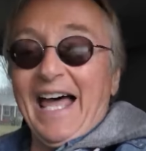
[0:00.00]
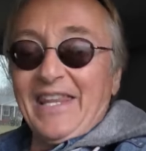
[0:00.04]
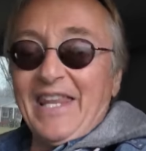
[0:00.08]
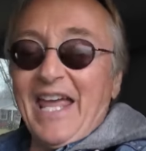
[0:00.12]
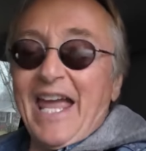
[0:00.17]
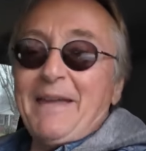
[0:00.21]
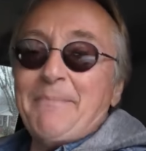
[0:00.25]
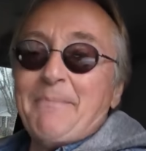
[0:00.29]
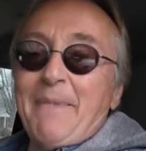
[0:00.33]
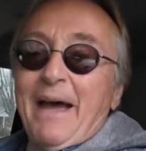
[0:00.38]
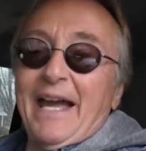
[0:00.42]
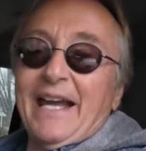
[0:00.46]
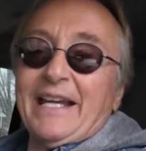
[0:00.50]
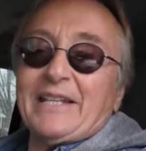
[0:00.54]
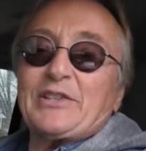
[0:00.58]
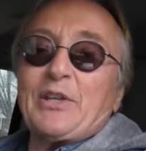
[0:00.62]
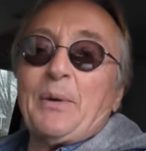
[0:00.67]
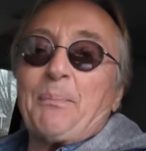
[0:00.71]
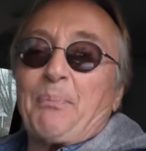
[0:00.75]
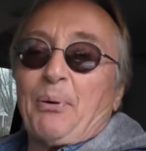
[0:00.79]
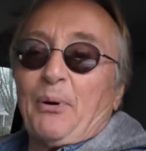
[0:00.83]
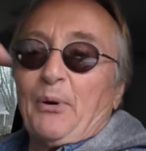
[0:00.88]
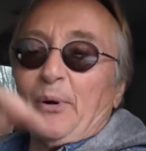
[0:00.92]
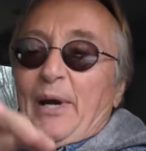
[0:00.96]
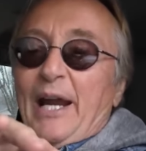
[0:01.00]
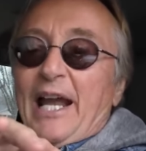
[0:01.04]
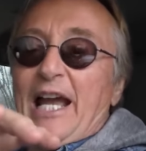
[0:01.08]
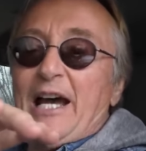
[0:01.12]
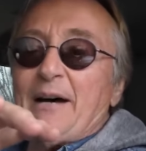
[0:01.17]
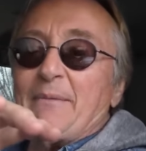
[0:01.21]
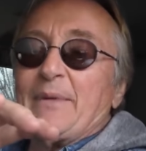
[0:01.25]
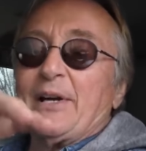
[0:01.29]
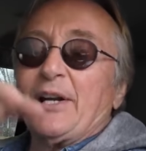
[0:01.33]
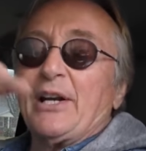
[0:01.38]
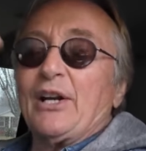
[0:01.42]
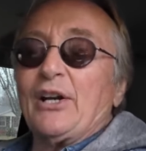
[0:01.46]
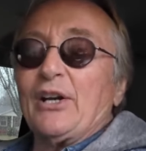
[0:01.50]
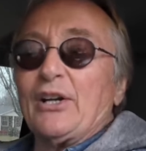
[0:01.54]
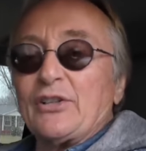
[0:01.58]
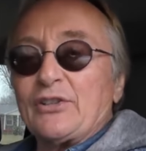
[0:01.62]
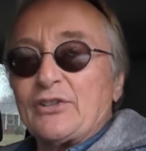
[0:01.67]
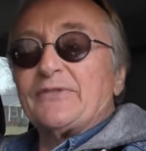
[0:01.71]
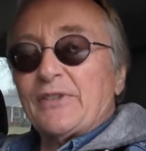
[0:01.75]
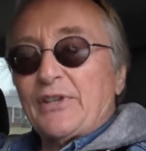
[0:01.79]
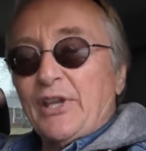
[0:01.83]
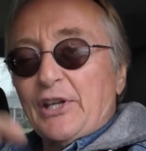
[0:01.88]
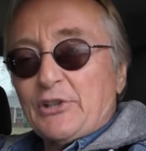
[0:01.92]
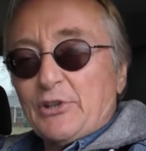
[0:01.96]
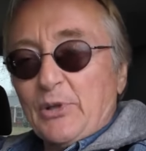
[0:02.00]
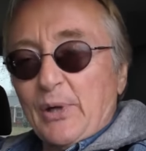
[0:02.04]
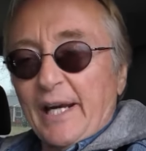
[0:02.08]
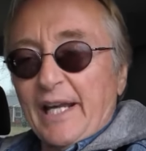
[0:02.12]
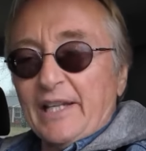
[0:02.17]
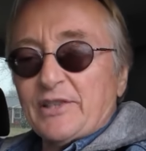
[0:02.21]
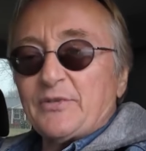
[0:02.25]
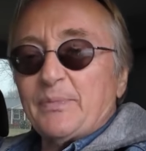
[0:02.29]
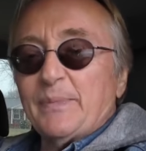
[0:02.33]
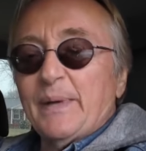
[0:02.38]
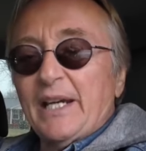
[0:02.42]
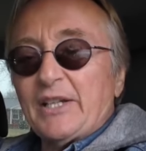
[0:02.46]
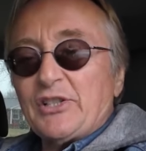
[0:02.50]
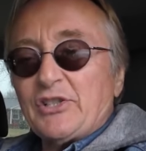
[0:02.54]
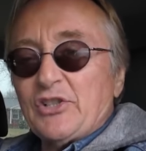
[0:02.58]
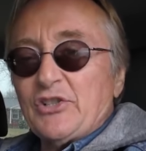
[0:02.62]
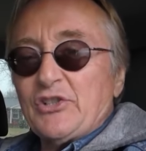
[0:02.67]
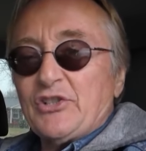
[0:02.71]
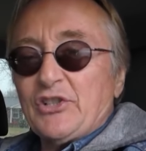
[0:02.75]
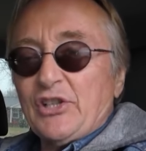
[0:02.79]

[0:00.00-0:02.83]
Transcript: and they make the parameters for the transmission